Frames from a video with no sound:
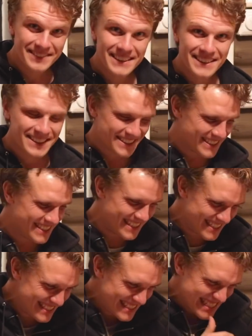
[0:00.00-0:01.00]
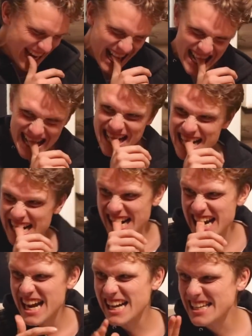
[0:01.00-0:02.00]
Well, we just have a few
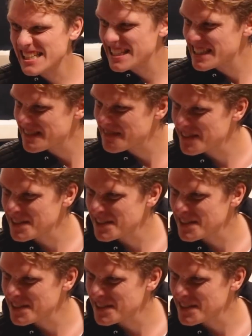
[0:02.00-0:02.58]
packages maybe.